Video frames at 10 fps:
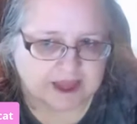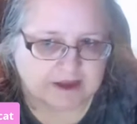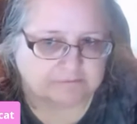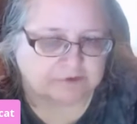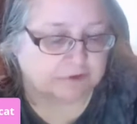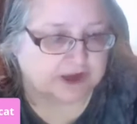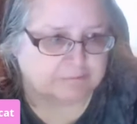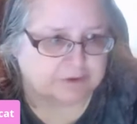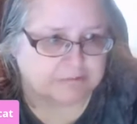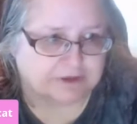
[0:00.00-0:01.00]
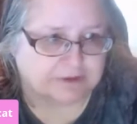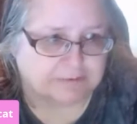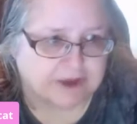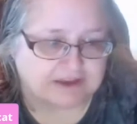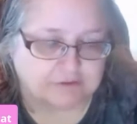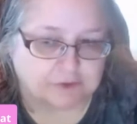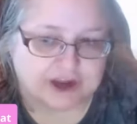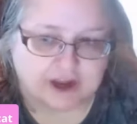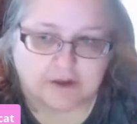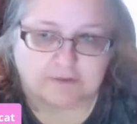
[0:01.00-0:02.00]
I'm so glad my mother passed
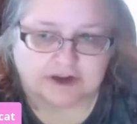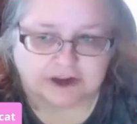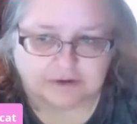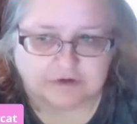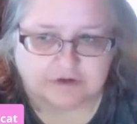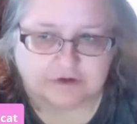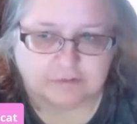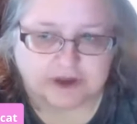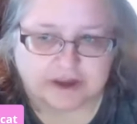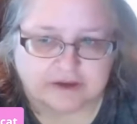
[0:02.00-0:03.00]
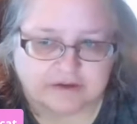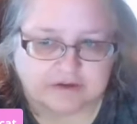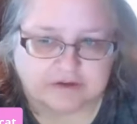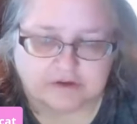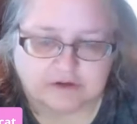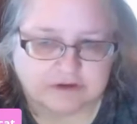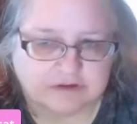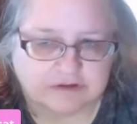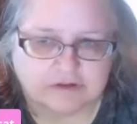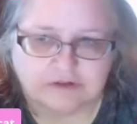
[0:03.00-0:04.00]
away a couple years ago, because
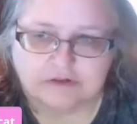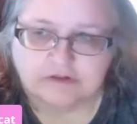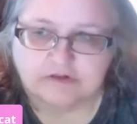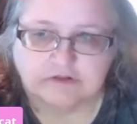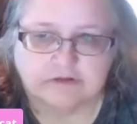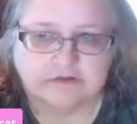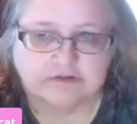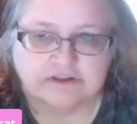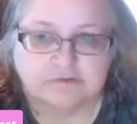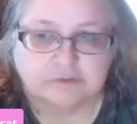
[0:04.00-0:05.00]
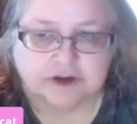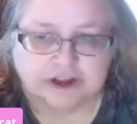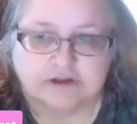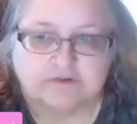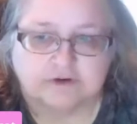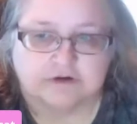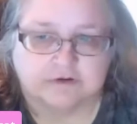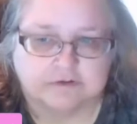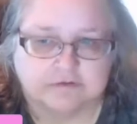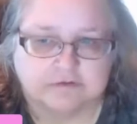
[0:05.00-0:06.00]
this would have killed her.
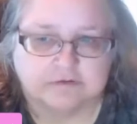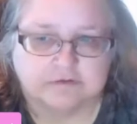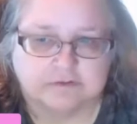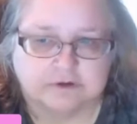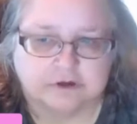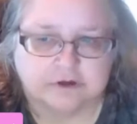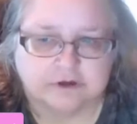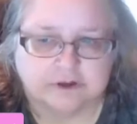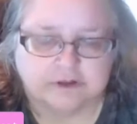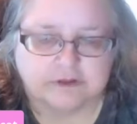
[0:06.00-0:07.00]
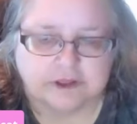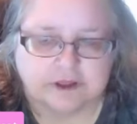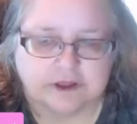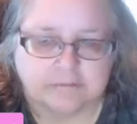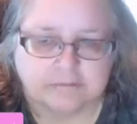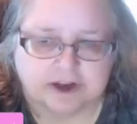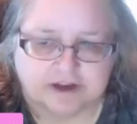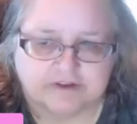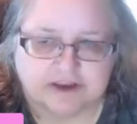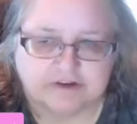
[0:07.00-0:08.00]
The
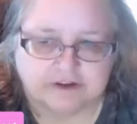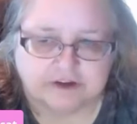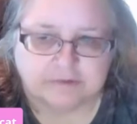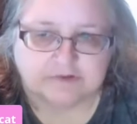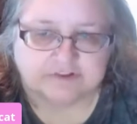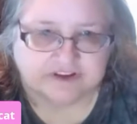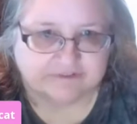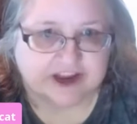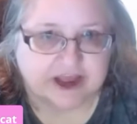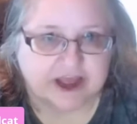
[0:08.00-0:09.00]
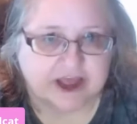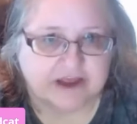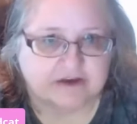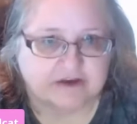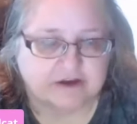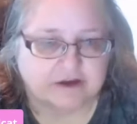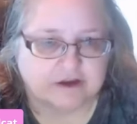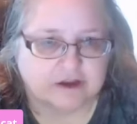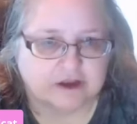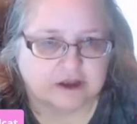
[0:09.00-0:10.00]
place that she was living at
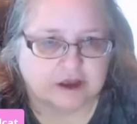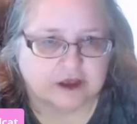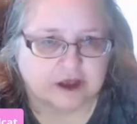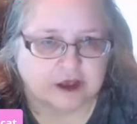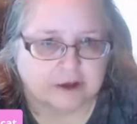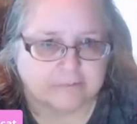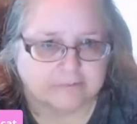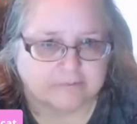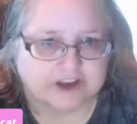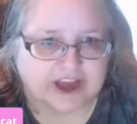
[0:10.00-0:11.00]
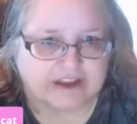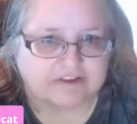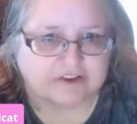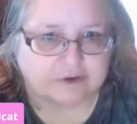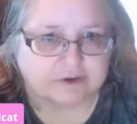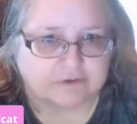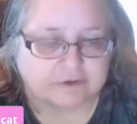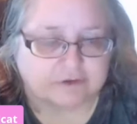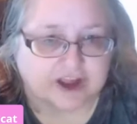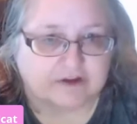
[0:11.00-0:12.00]
the last year of
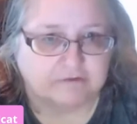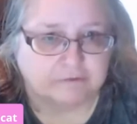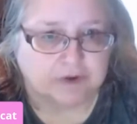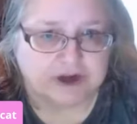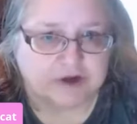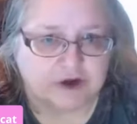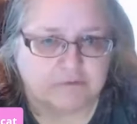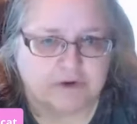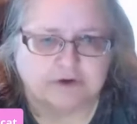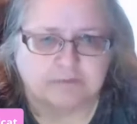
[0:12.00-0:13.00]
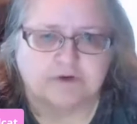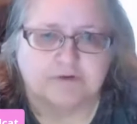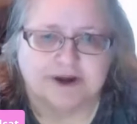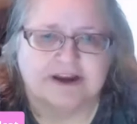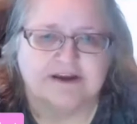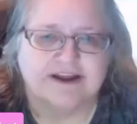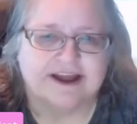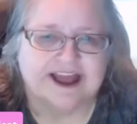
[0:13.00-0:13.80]
her life, we did not want to put her in.